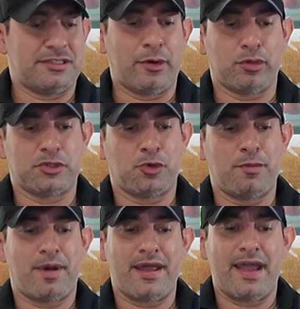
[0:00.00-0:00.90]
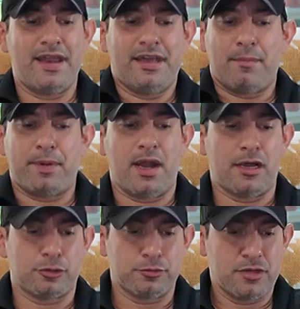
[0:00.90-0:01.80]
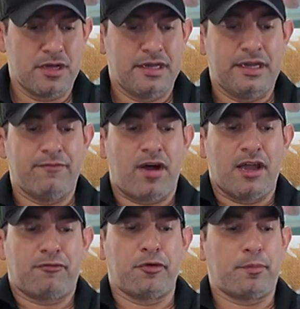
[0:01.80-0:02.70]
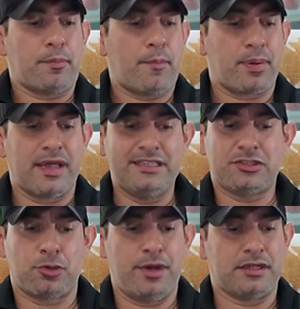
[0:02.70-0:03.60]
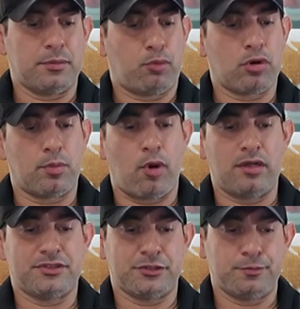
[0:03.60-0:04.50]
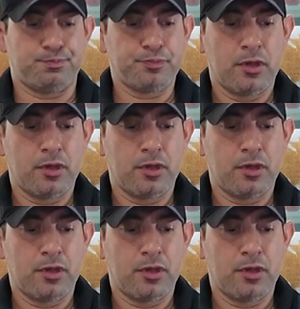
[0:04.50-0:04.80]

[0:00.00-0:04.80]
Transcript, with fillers: Today we're joined by Eddie Campirano, vying for place three at the Port of Brownsville.